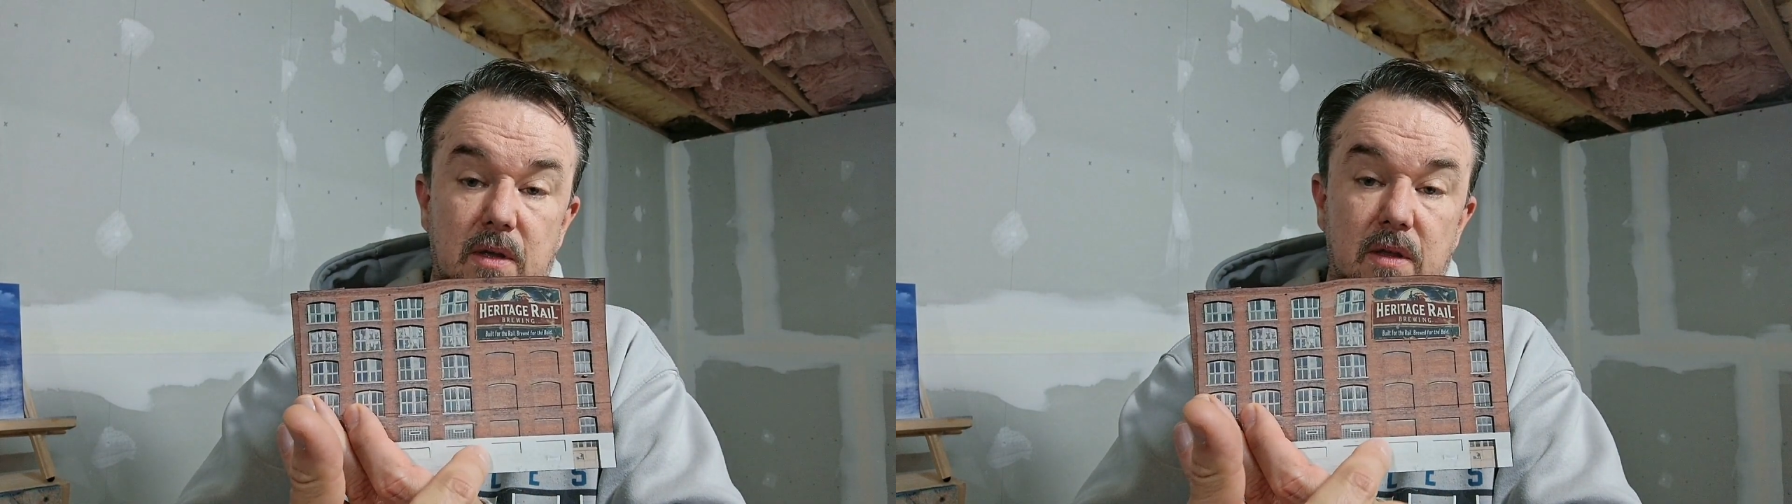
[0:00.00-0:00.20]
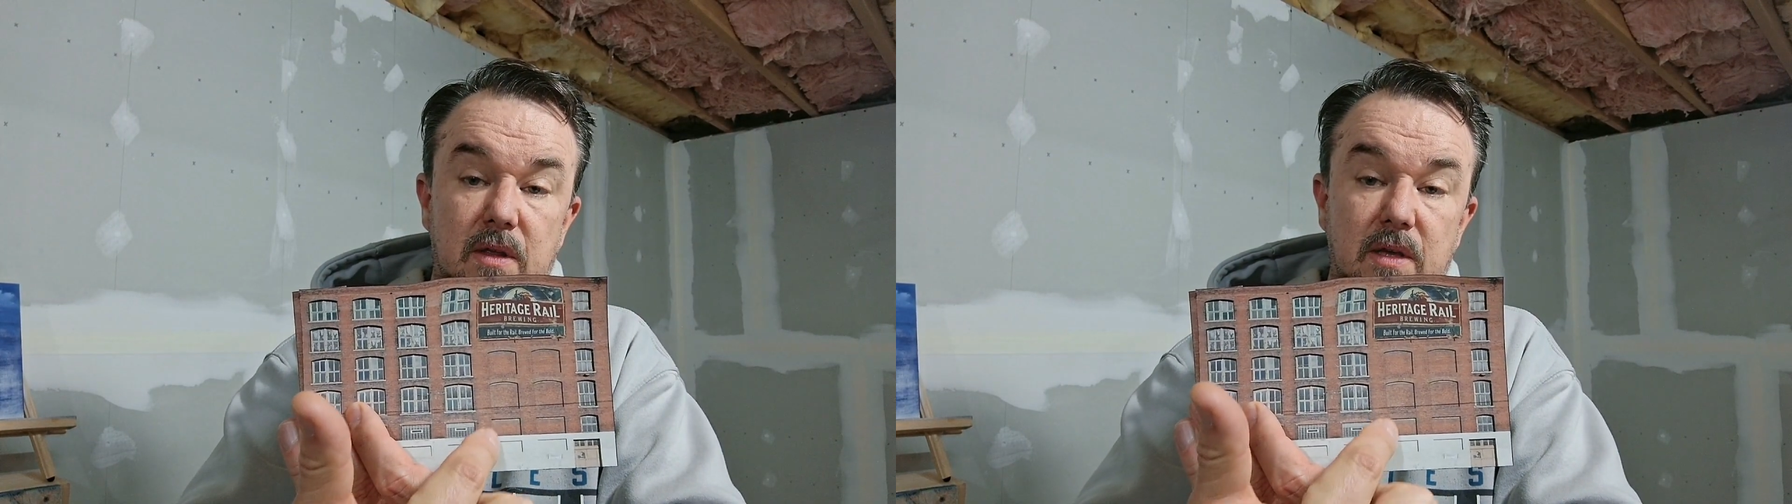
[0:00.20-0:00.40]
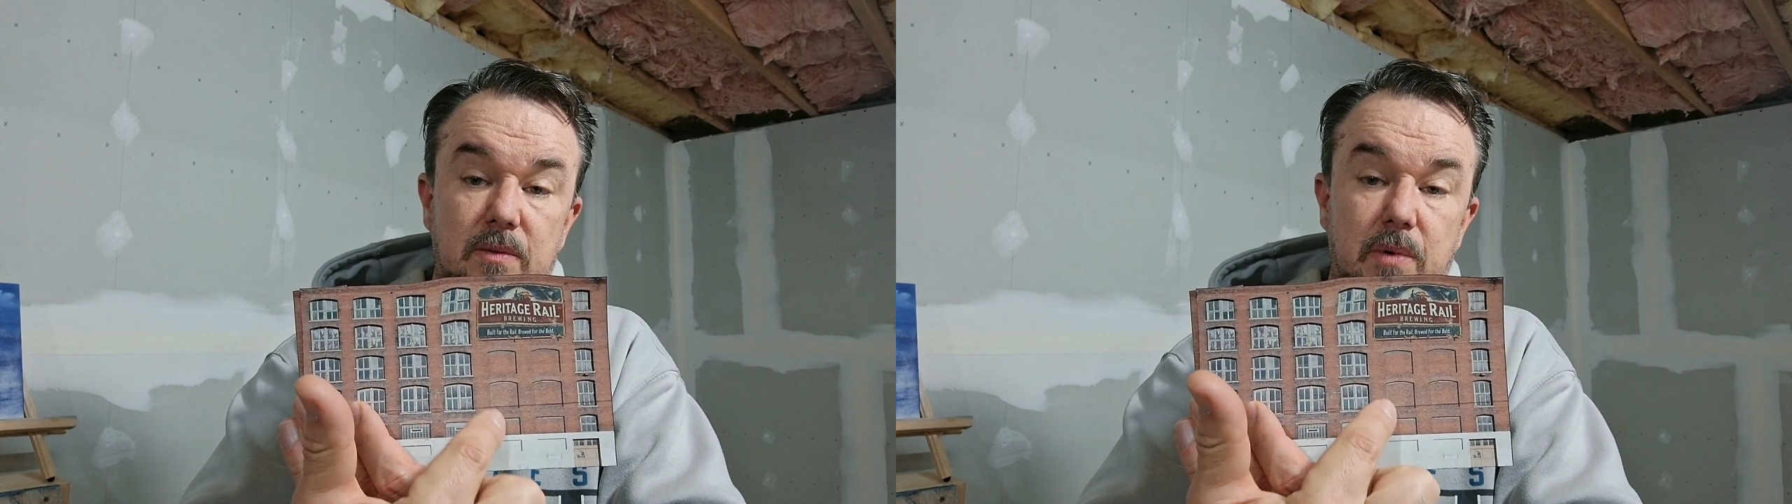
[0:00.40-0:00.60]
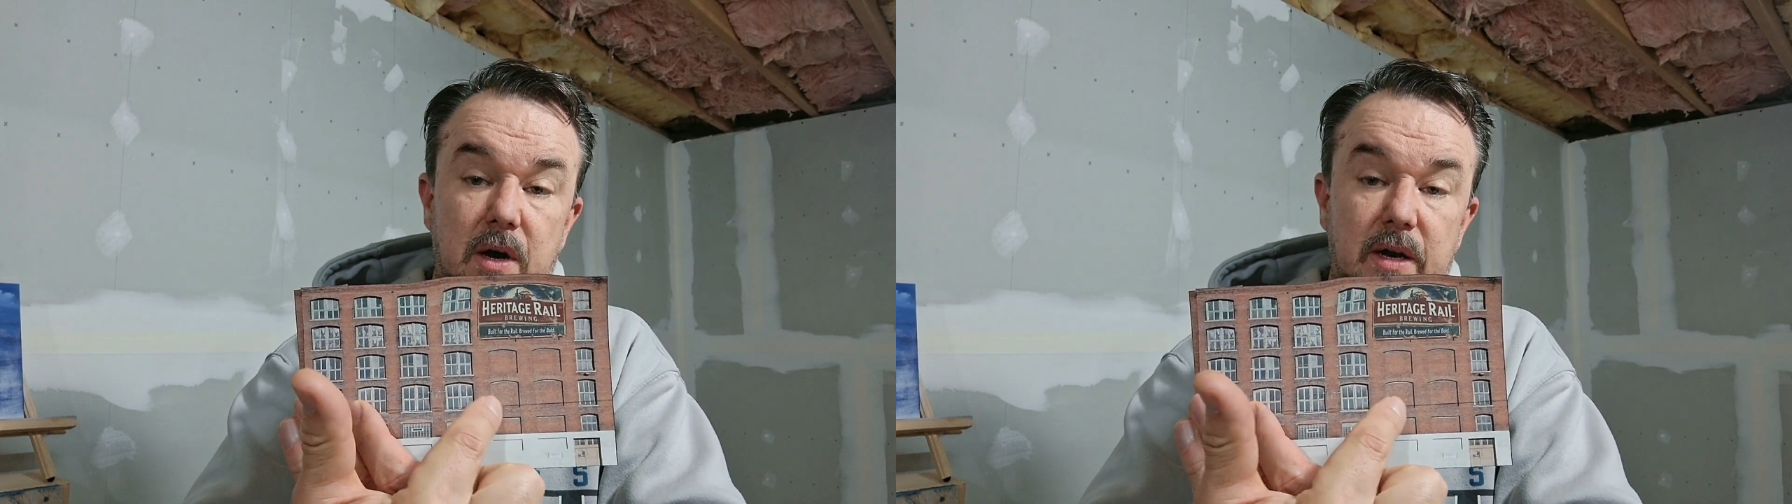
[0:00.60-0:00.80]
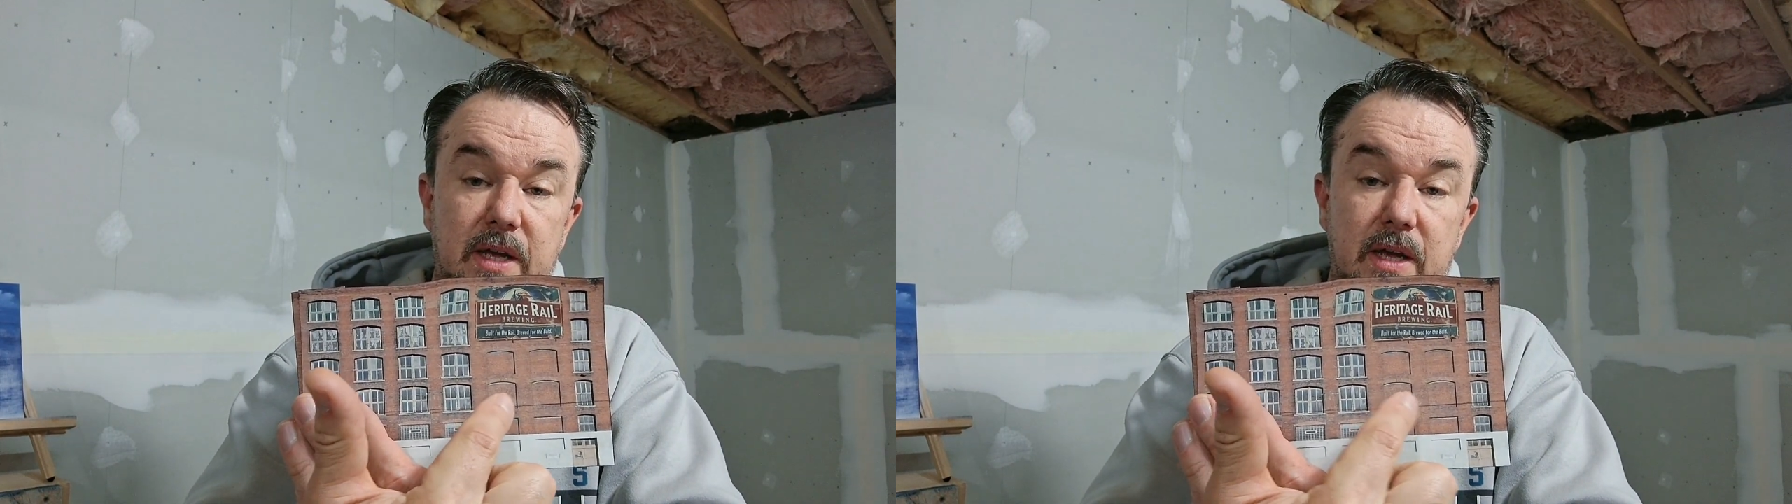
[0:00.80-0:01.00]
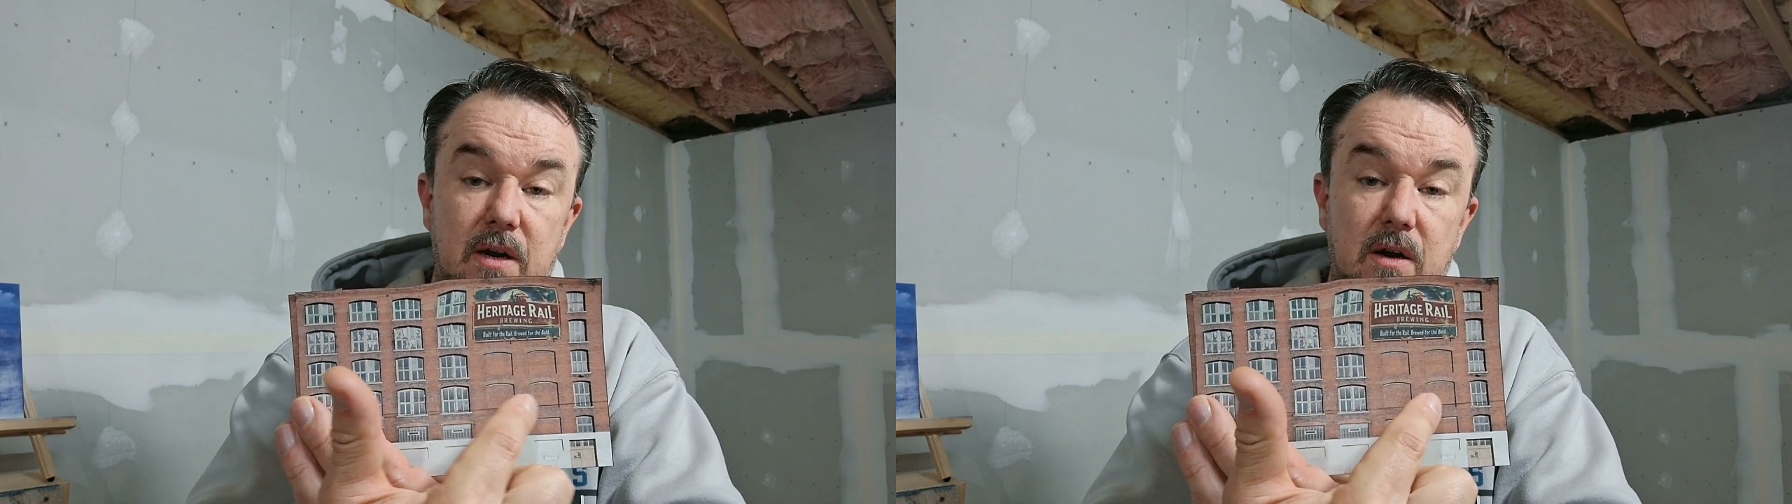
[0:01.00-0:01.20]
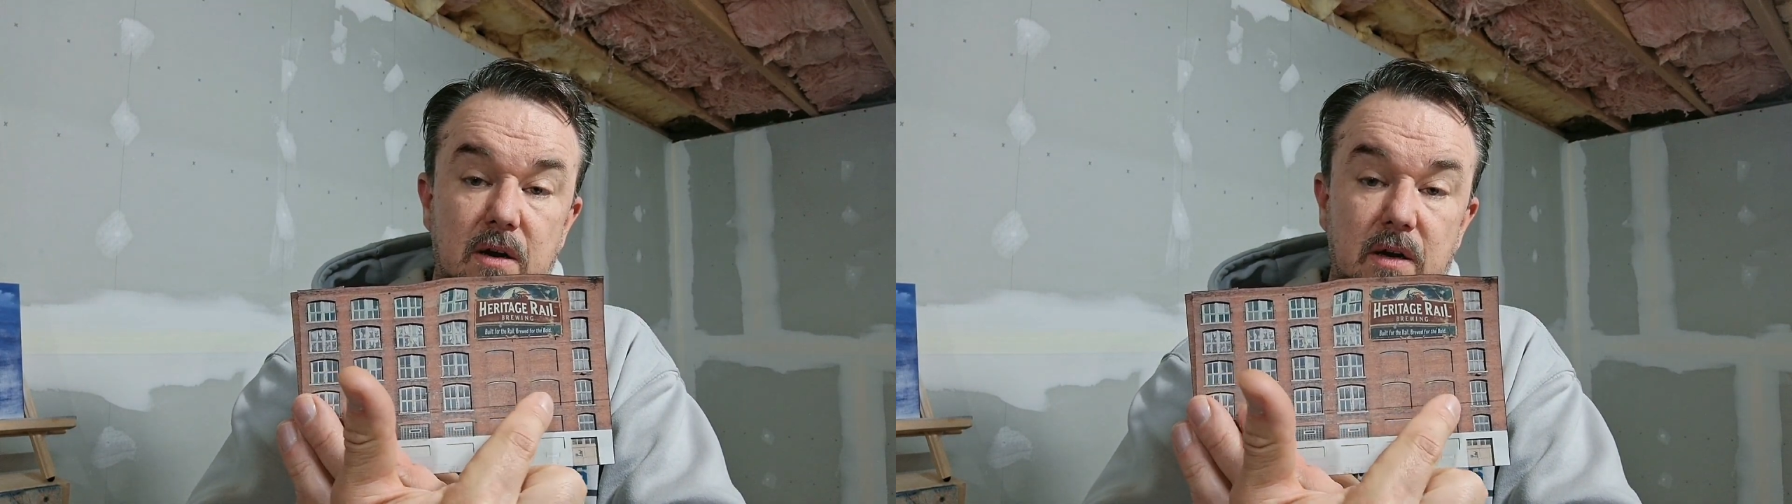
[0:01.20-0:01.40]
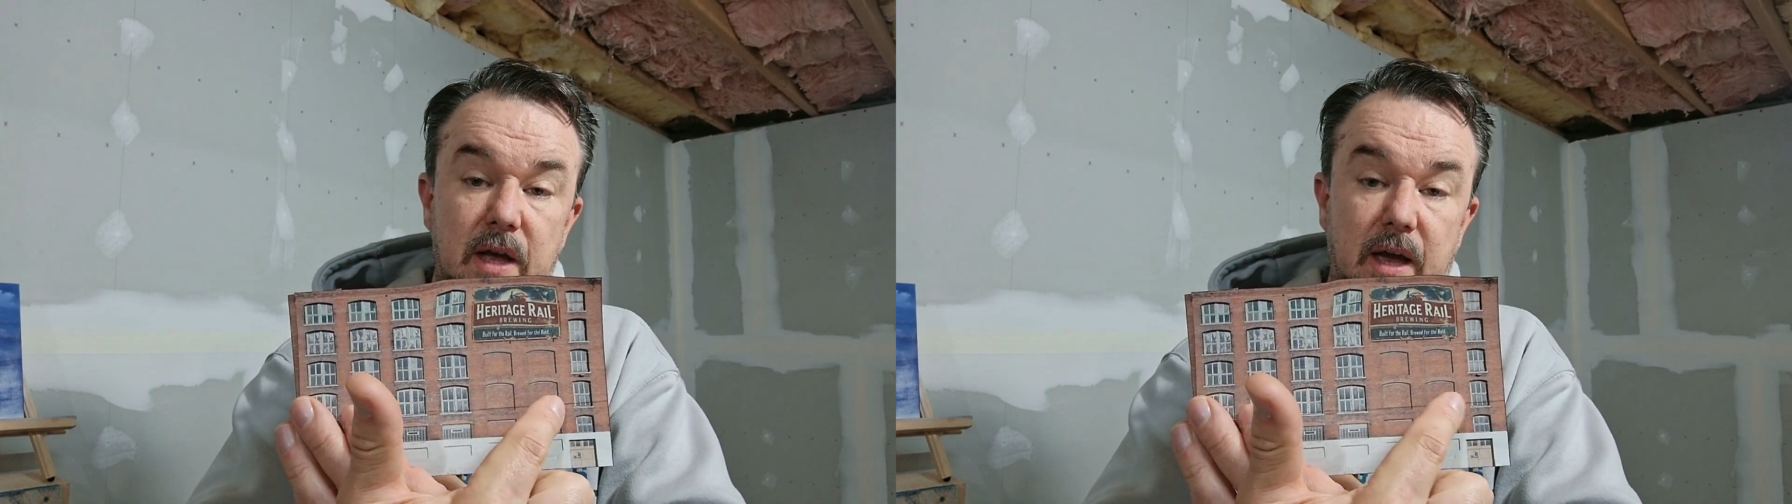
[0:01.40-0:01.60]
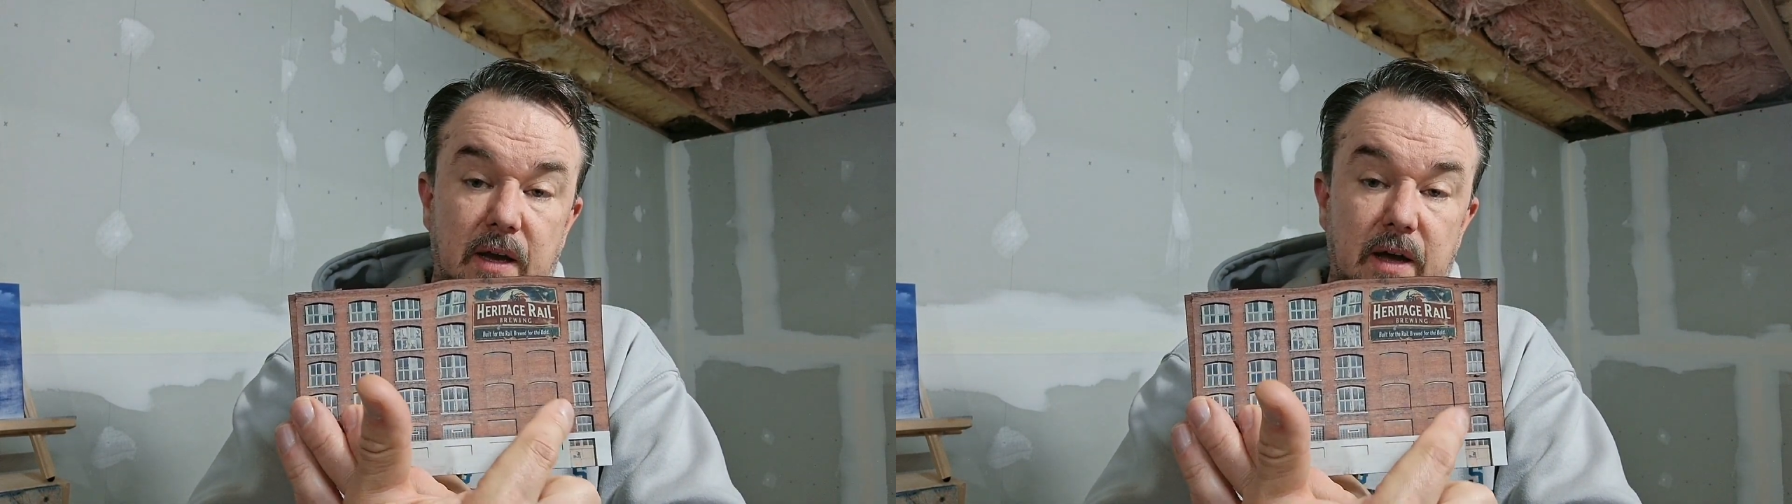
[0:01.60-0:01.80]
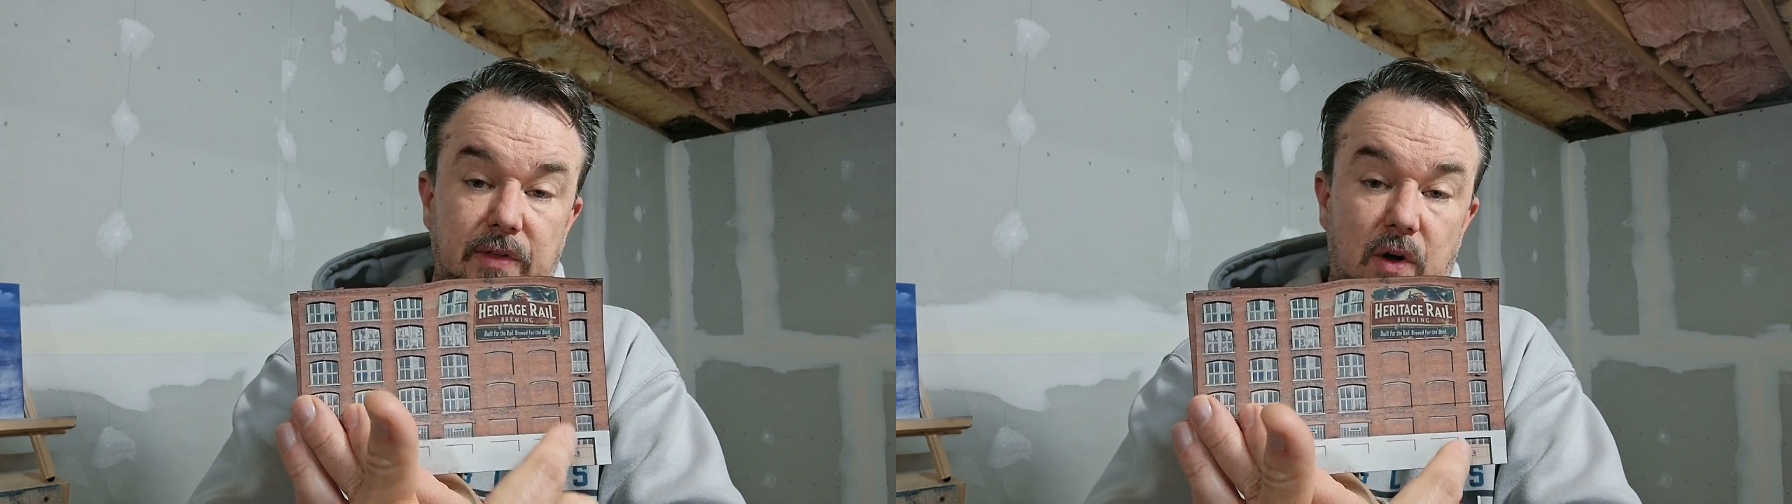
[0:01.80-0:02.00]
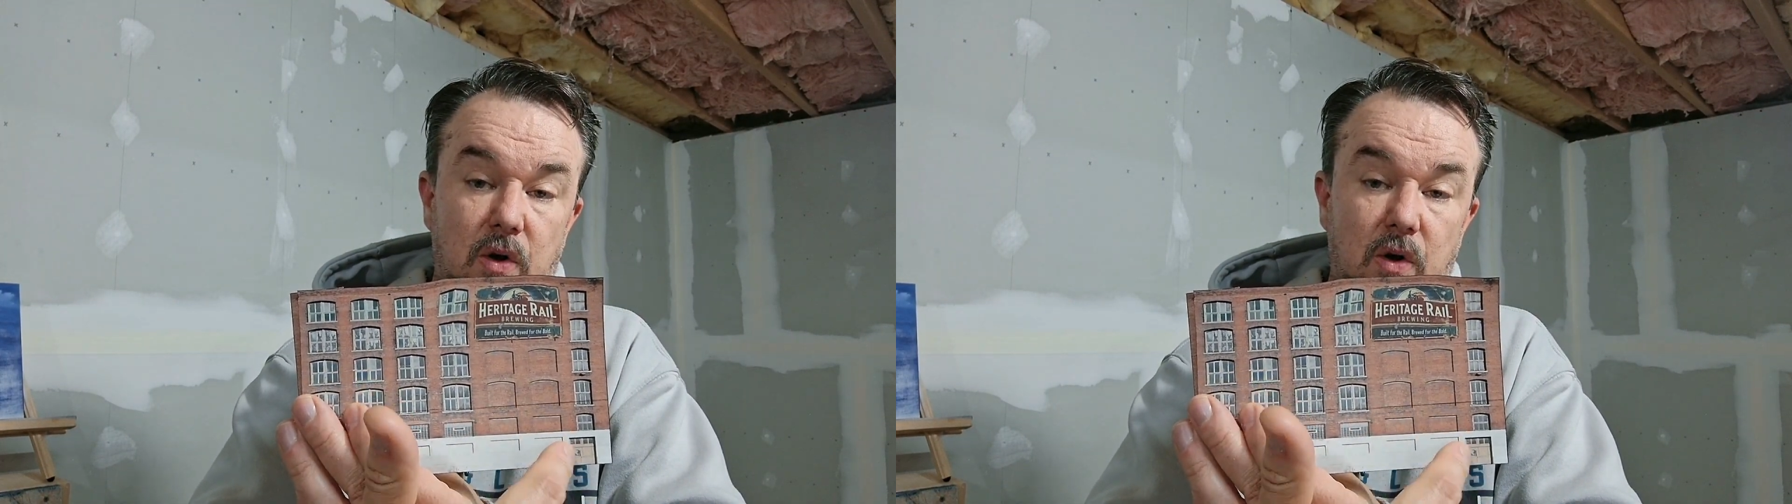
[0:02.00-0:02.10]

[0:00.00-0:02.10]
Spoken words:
this part here and cut the